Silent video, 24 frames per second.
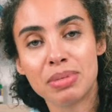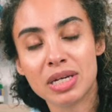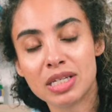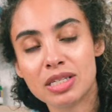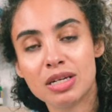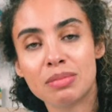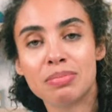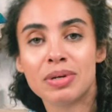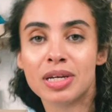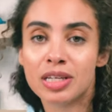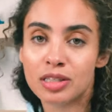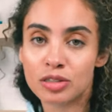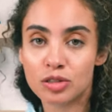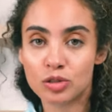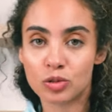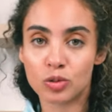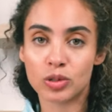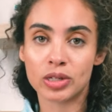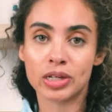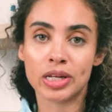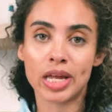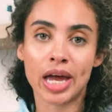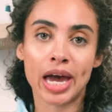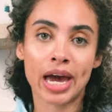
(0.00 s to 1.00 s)
I picked up in
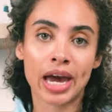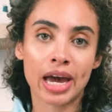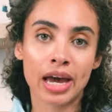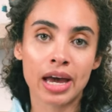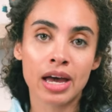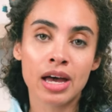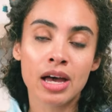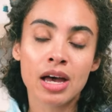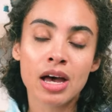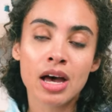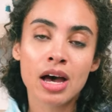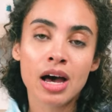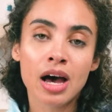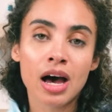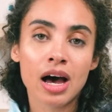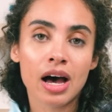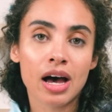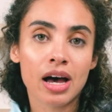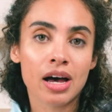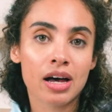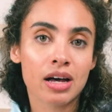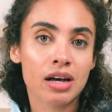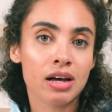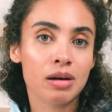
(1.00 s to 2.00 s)
store today.
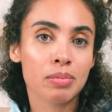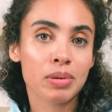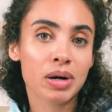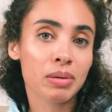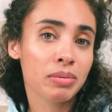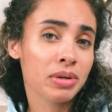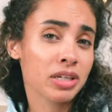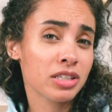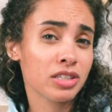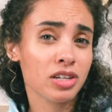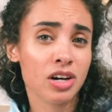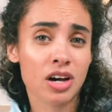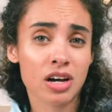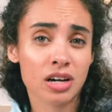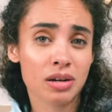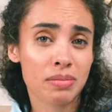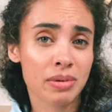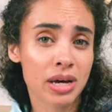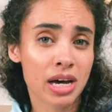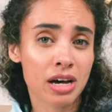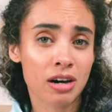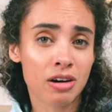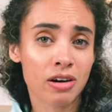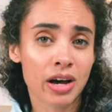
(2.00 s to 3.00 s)
I'll probably talk
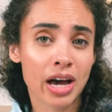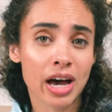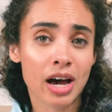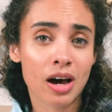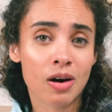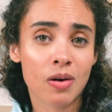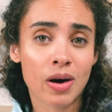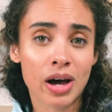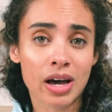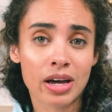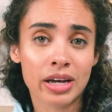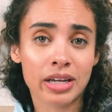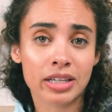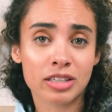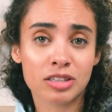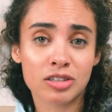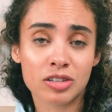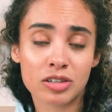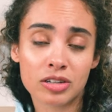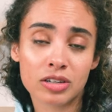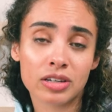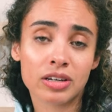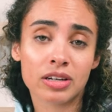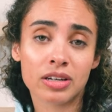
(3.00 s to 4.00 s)
about how I
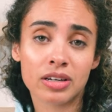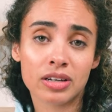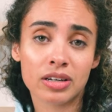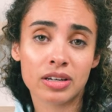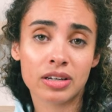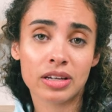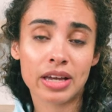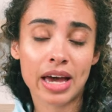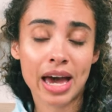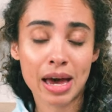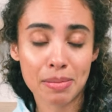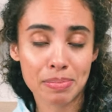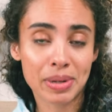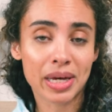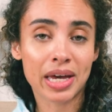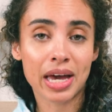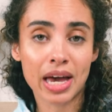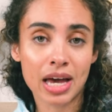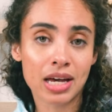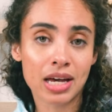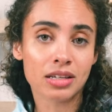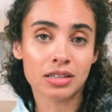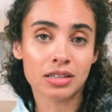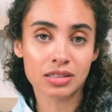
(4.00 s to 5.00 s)
took
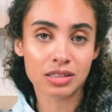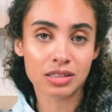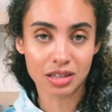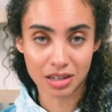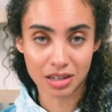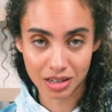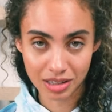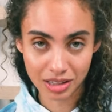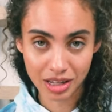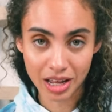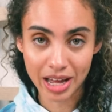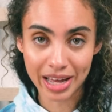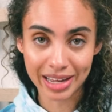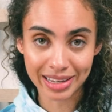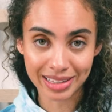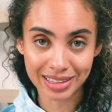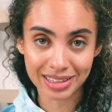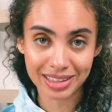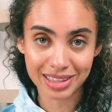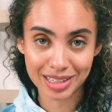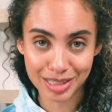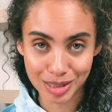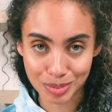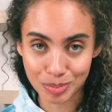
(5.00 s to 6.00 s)
epic L's
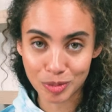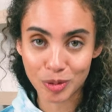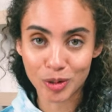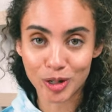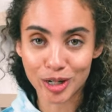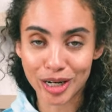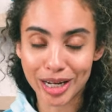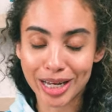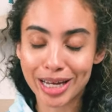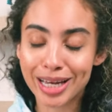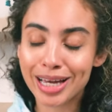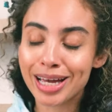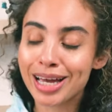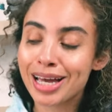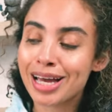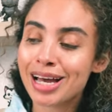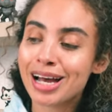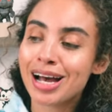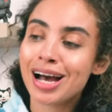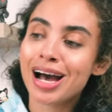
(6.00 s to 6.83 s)
online this morning.